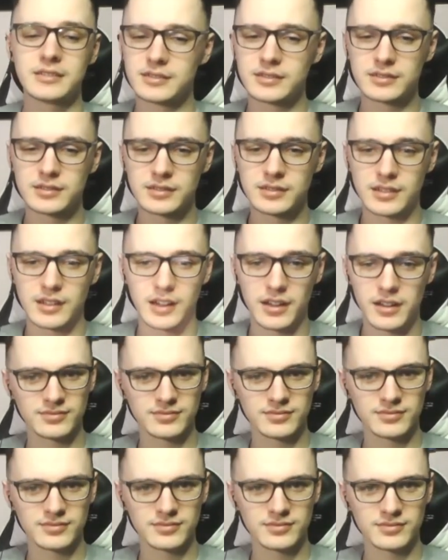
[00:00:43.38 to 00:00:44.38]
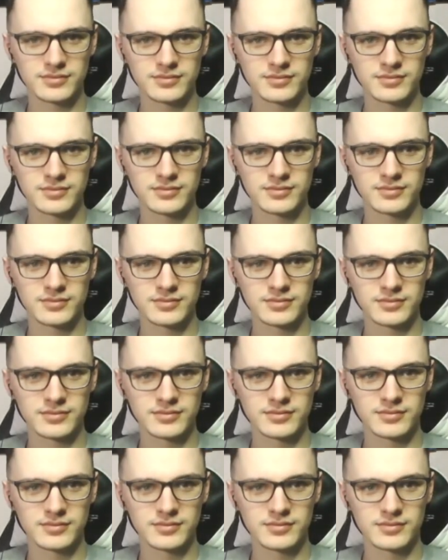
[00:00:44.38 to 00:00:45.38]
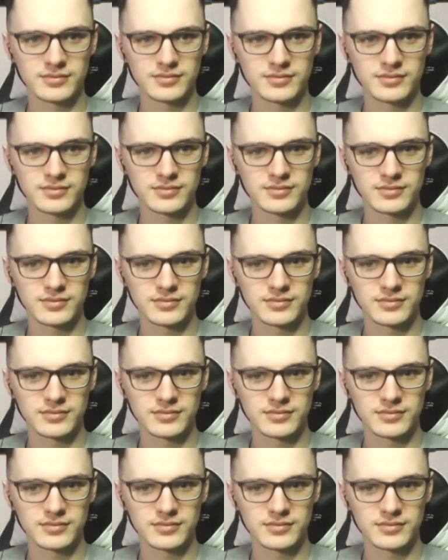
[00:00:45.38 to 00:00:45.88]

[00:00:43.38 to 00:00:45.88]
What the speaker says: (no one is talking)